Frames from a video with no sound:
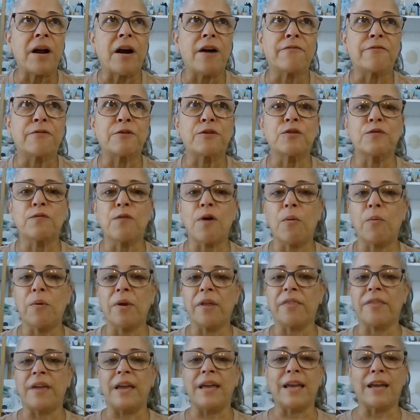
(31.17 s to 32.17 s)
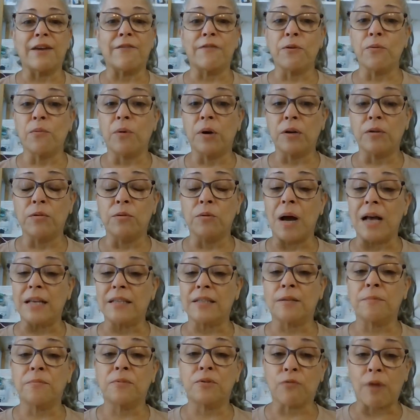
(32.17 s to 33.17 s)
First of all, I want to thank everyone who has
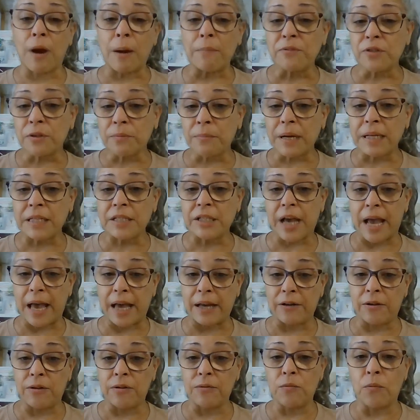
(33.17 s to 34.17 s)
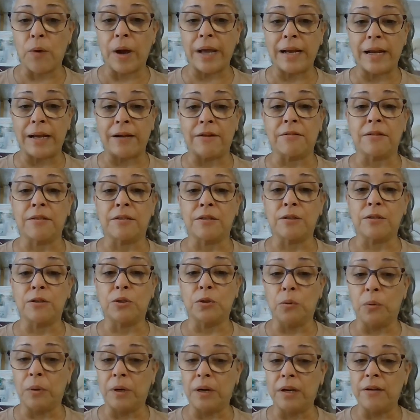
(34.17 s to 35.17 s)
subscribed to my channel, White Iris
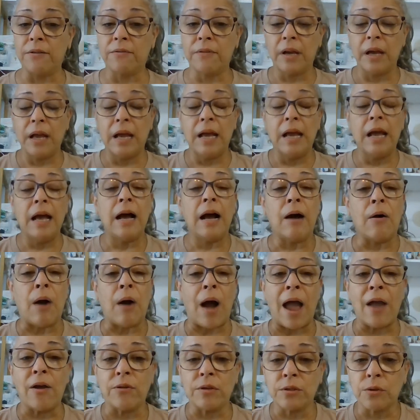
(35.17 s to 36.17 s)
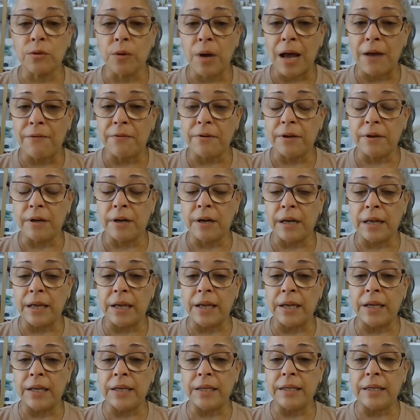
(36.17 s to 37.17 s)
Intuitive. I also have an
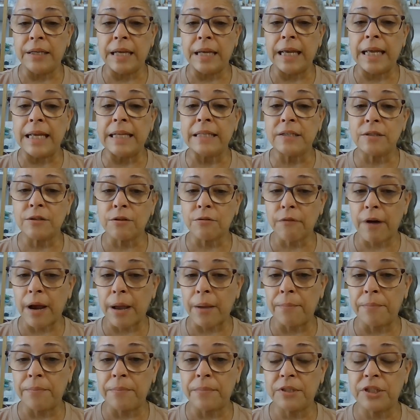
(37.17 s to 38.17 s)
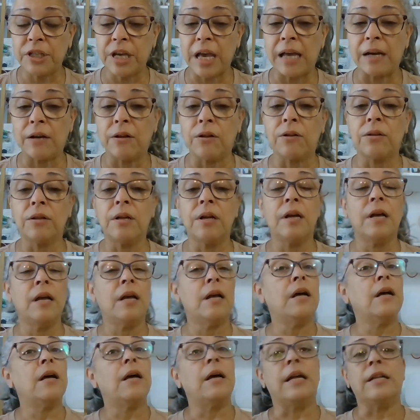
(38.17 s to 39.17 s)
Instagram channel.
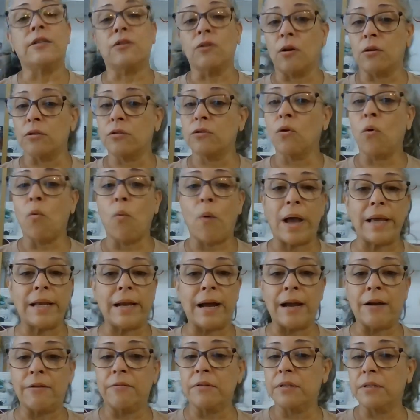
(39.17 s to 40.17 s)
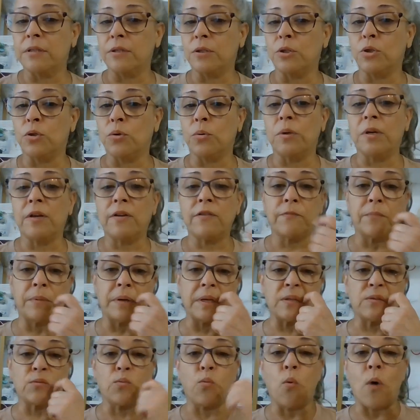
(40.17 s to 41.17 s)
It's also White Iris Intuitive, but
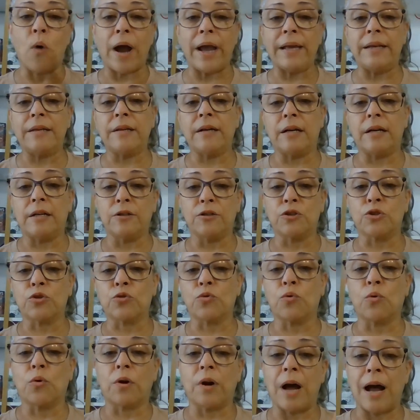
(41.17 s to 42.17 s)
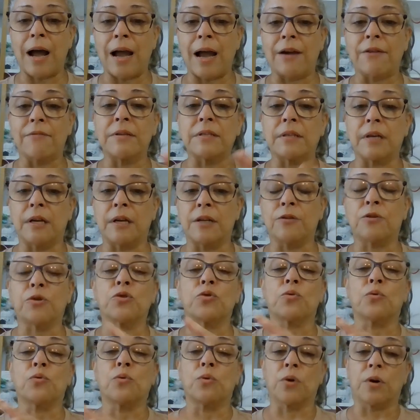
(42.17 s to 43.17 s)
it's
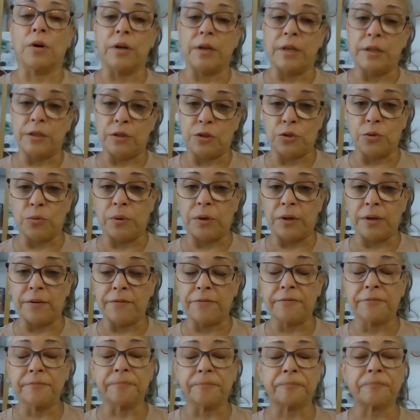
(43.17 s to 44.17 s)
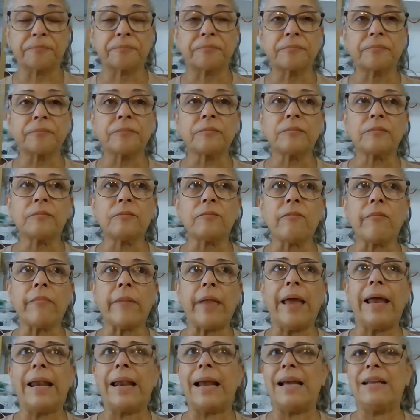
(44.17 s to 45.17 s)
white_iris_intuitive.
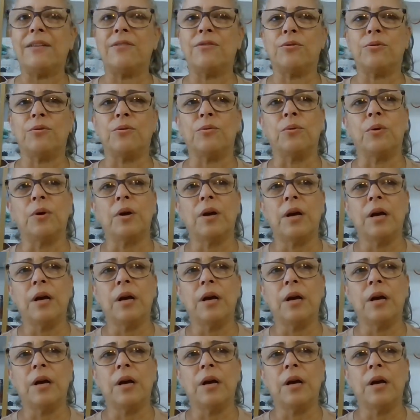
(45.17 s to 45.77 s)
And I do